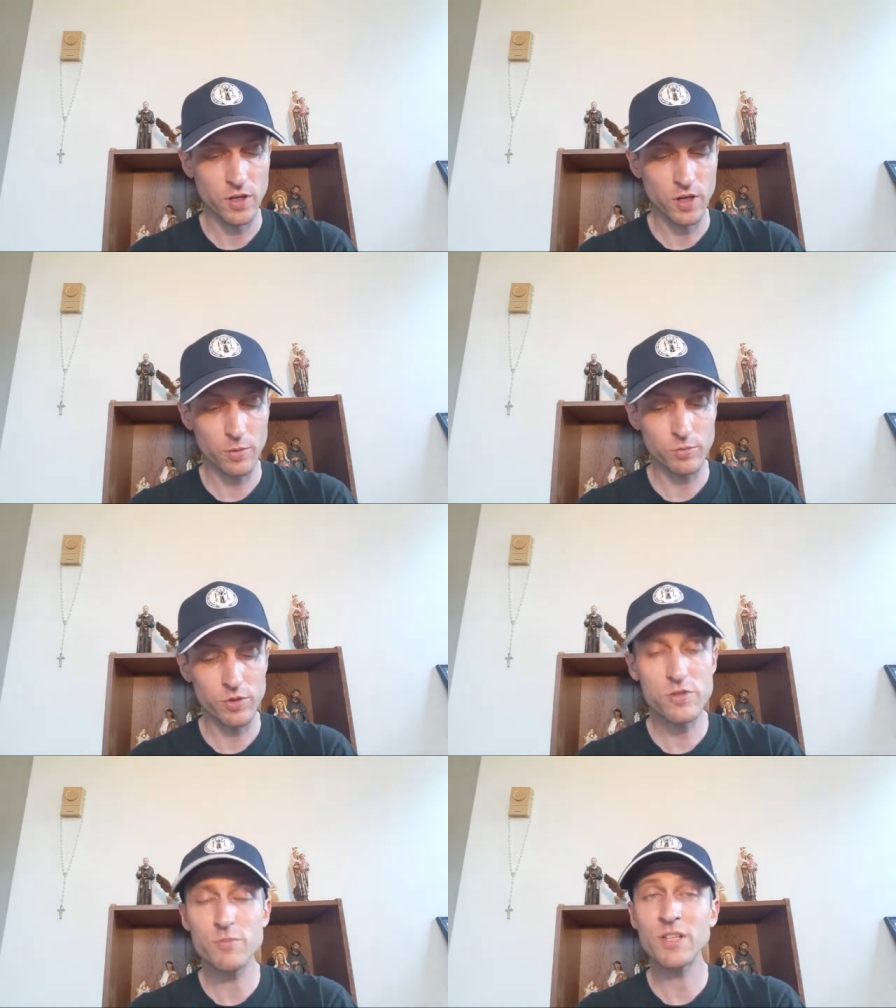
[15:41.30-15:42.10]
um,
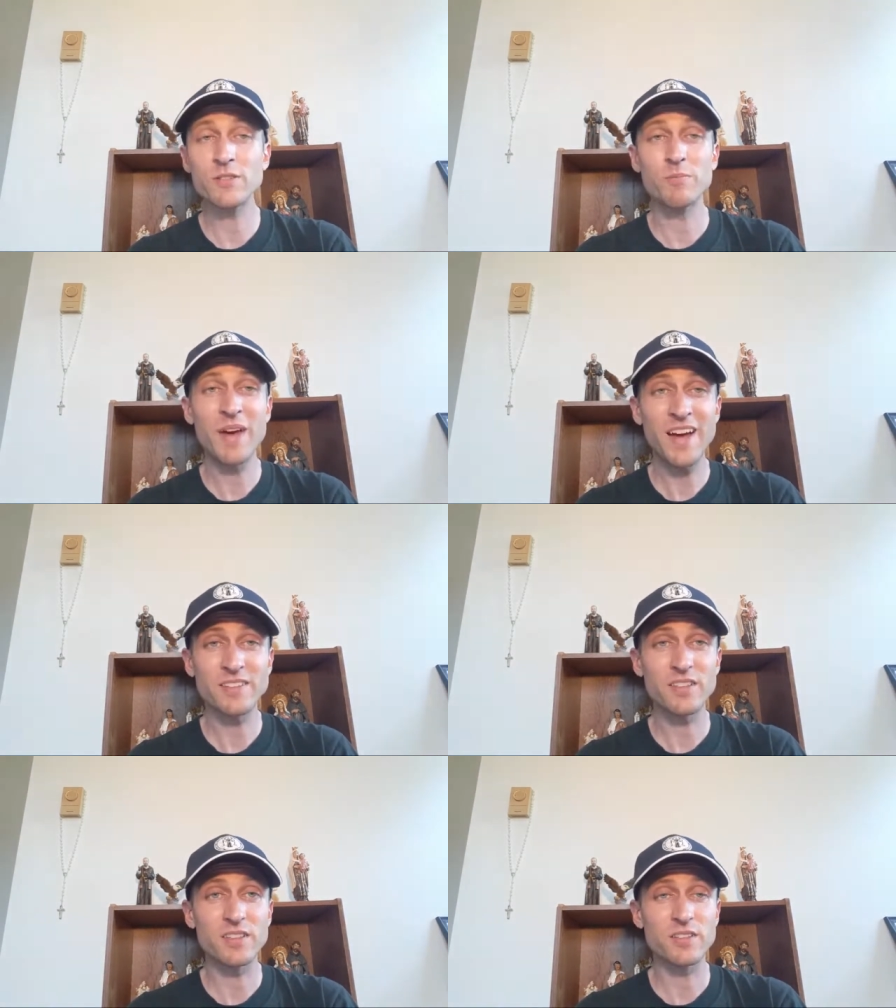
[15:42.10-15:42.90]
which means
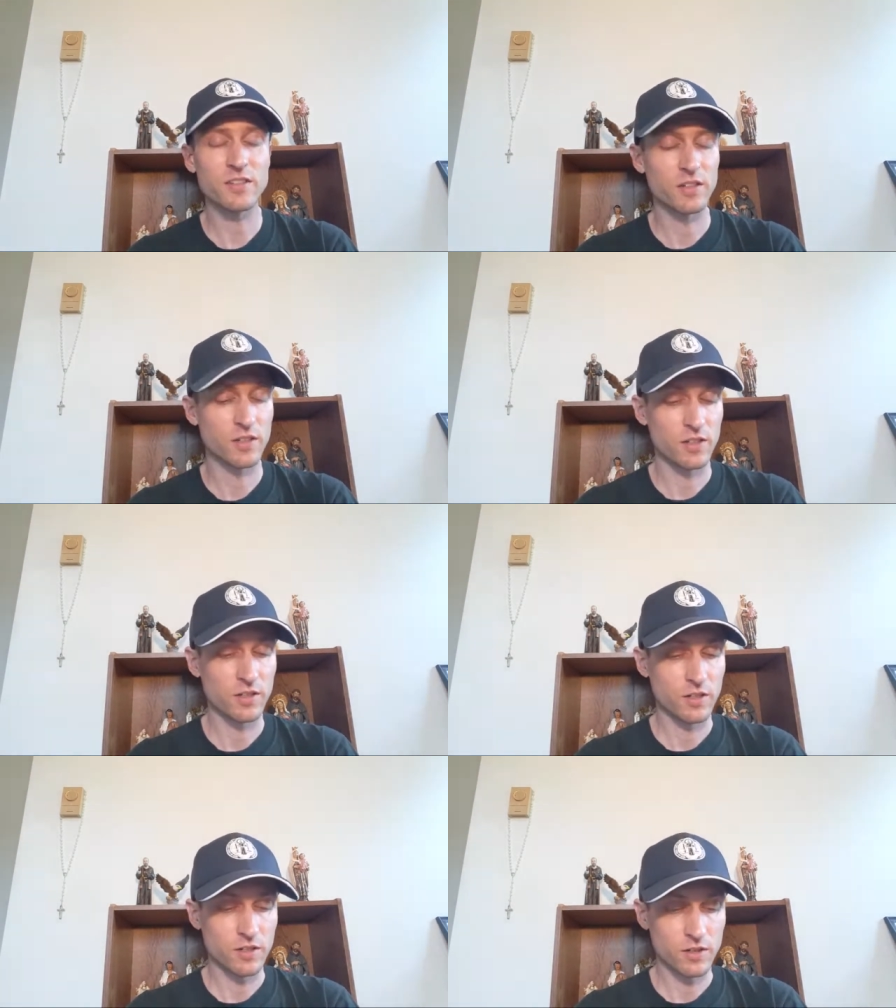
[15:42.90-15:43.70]
masses.
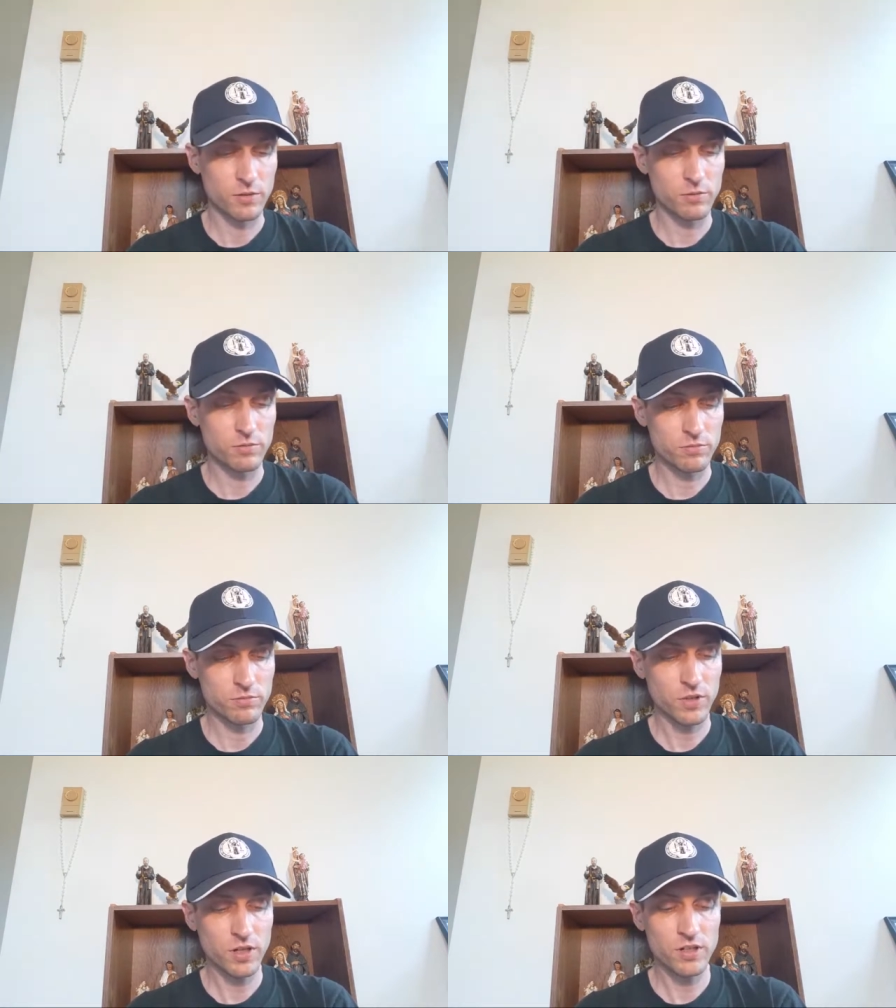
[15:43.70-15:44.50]
They're
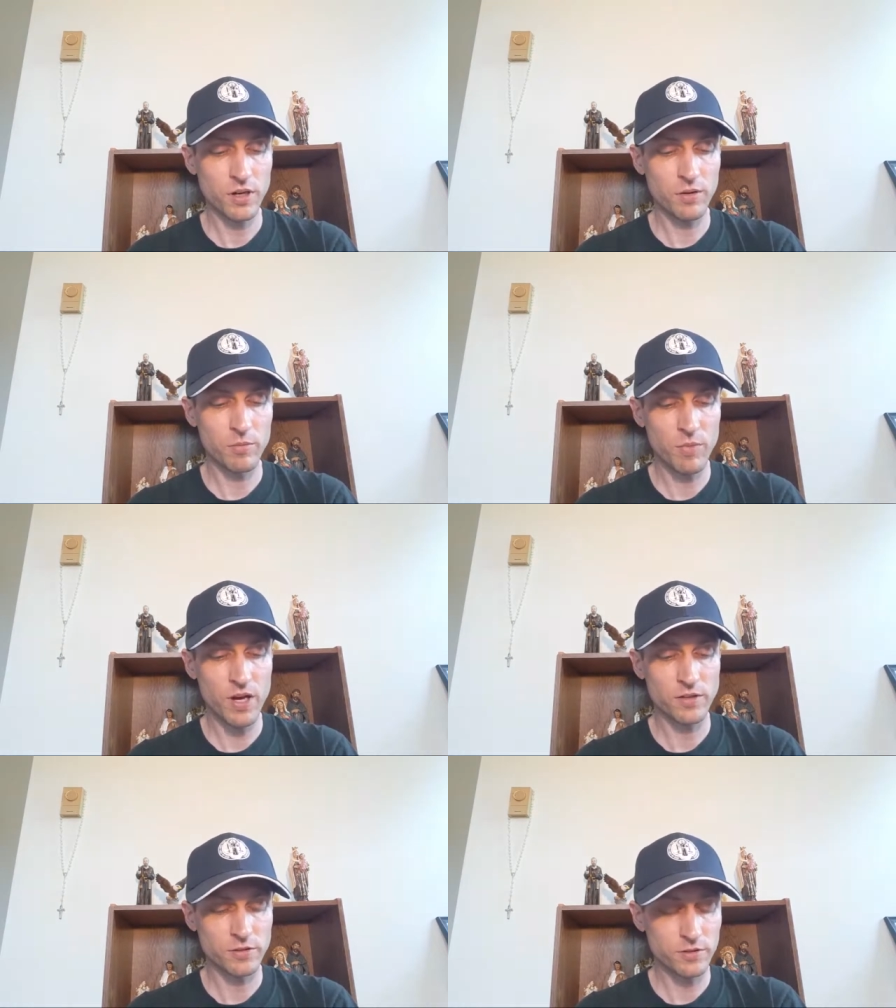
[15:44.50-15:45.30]
cutting down on
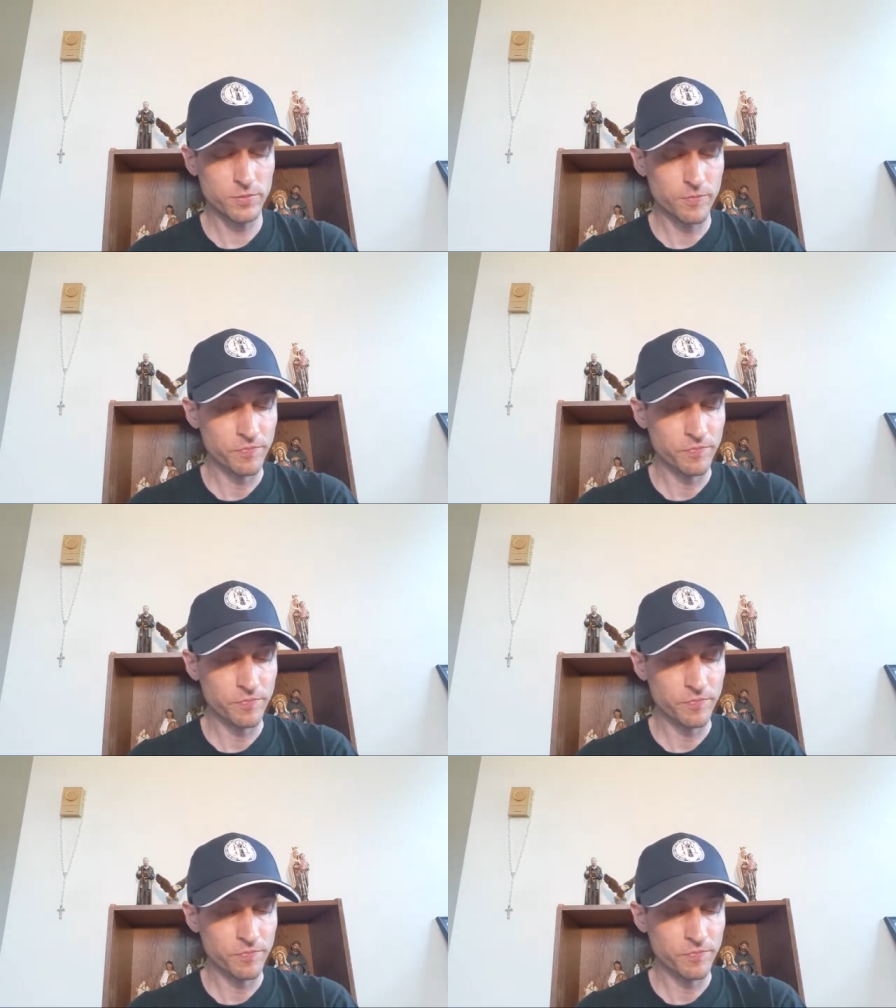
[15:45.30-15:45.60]
masses.